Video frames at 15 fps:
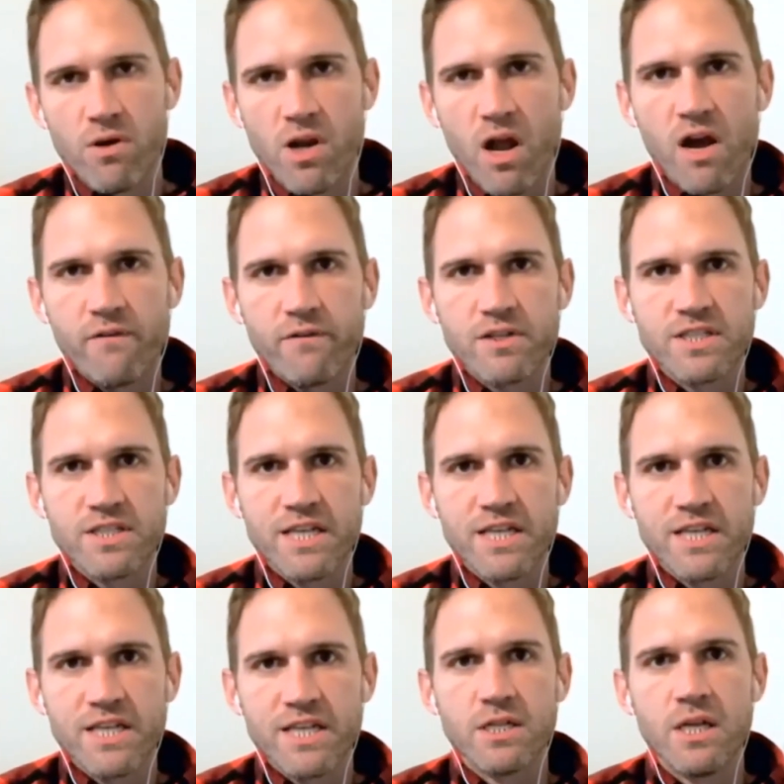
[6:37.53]

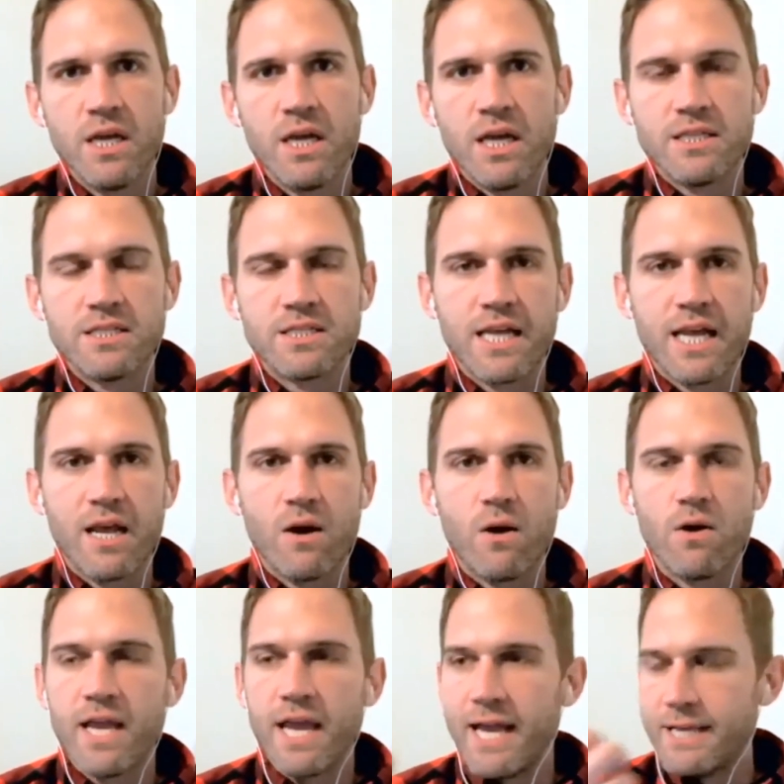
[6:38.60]
conversation and say,
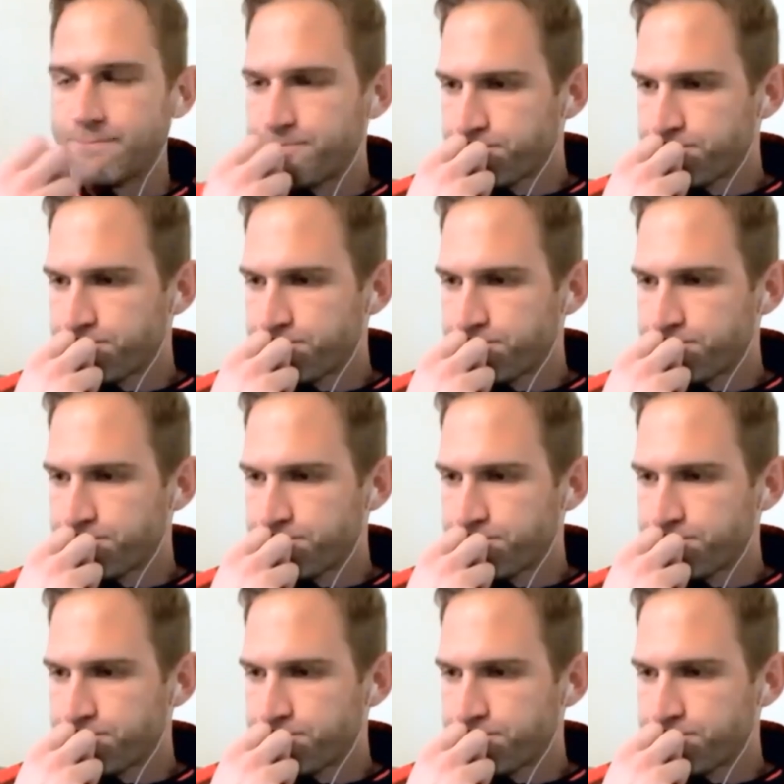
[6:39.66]
okay,